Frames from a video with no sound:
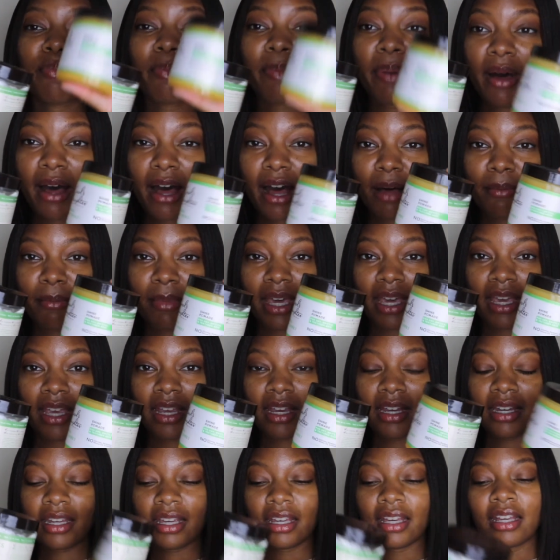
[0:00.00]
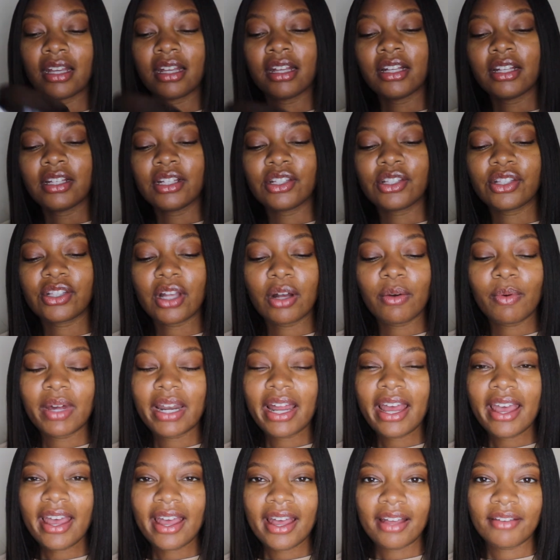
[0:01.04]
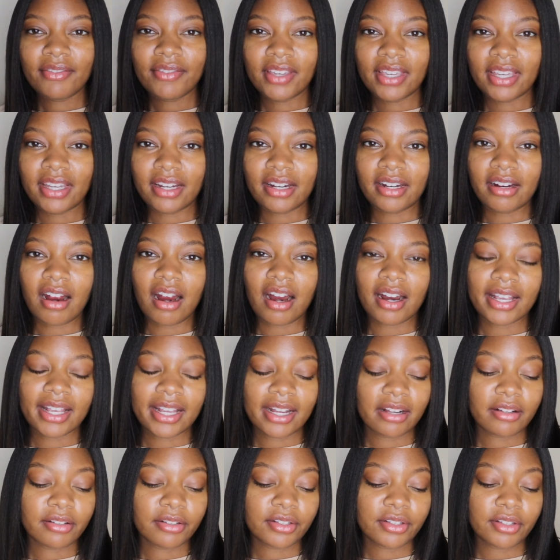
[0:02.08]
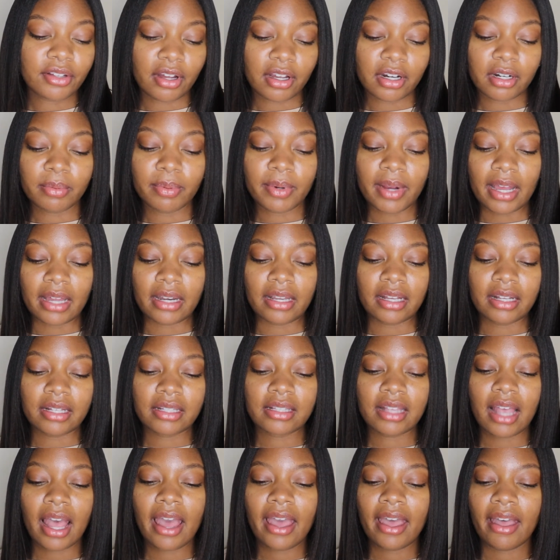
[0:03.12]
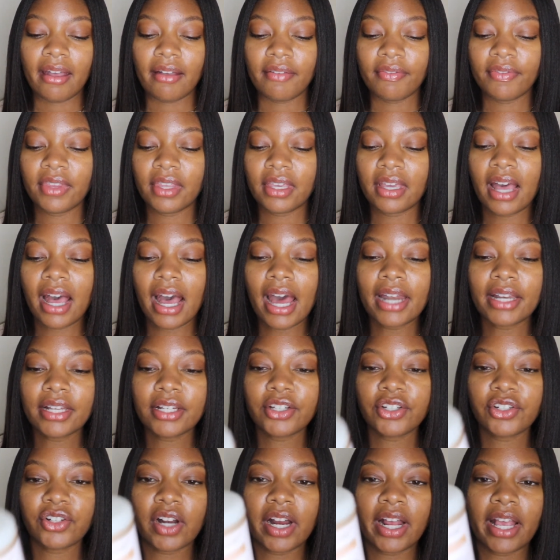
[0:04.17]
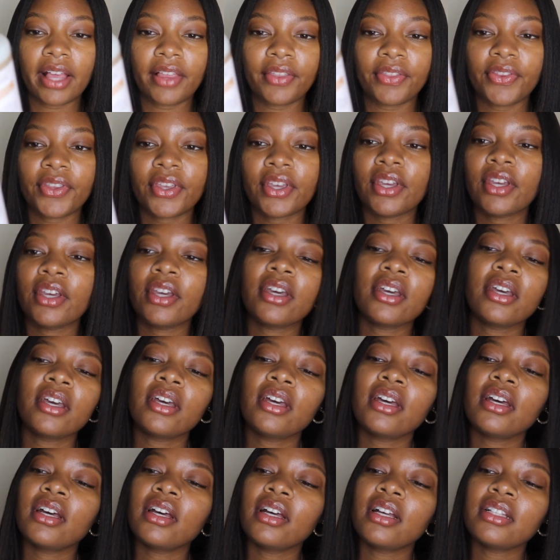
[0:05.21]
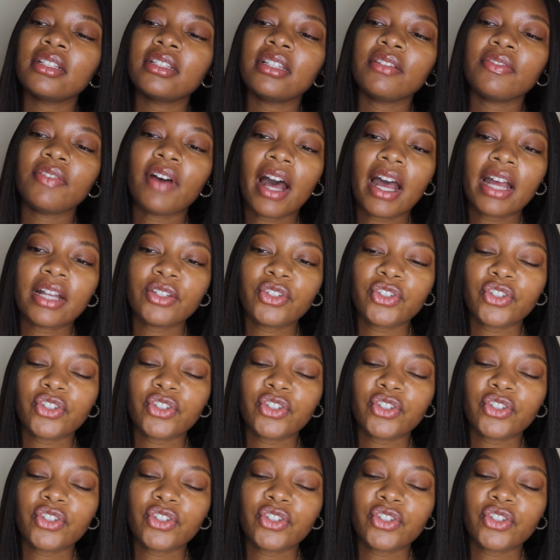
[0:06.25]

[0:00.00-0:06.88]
pomade so what I have here are Carol's Daughter products I have the Goddess Strength Divine